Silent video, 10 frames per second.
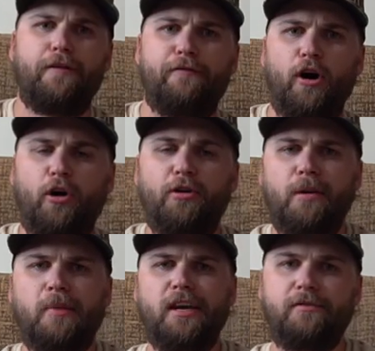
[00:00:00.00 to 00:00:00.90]
we've all heard the
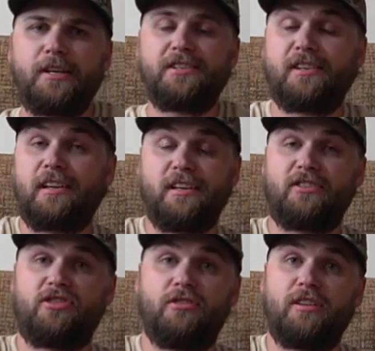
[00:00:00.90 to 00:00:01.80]
main reason
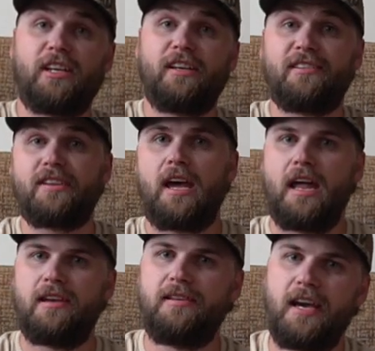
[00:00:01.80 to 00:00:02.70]
against shooting hens:
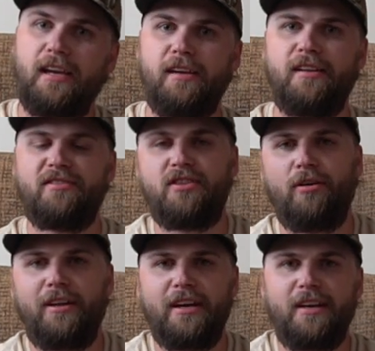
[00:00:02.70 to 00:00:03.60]
dead hens
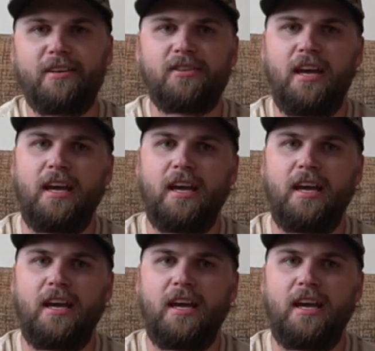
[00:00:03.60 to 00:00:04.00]
don't lay eggs.